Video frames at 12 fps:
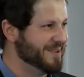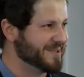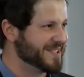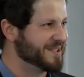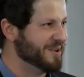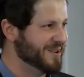that
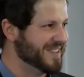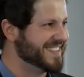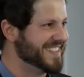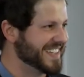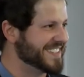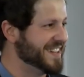was stolen
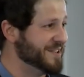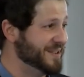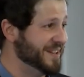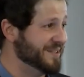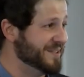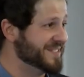
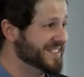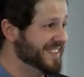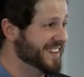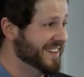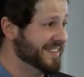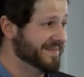600 years
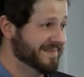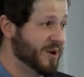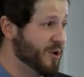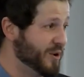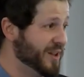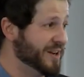
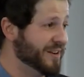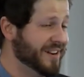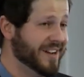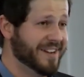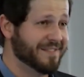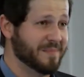earlier
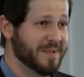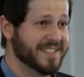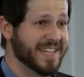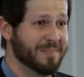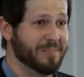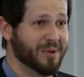from the
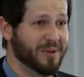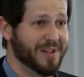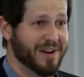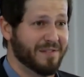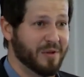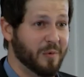temple
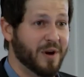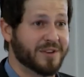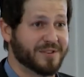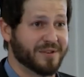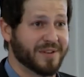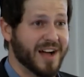of the one
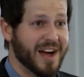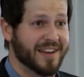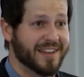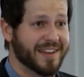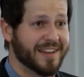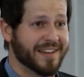true God?